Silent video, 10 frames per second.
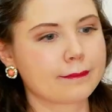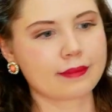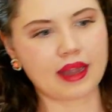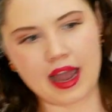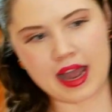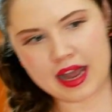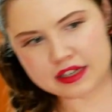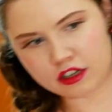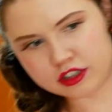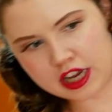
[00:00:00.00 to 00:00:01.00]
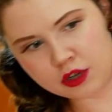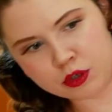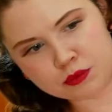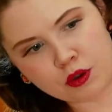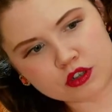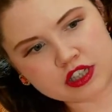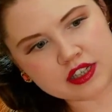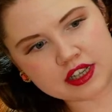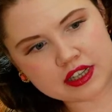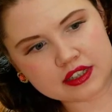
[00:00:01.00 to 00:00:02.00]
And I'll tell you which box it's
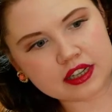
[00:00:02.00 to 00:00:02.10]
in.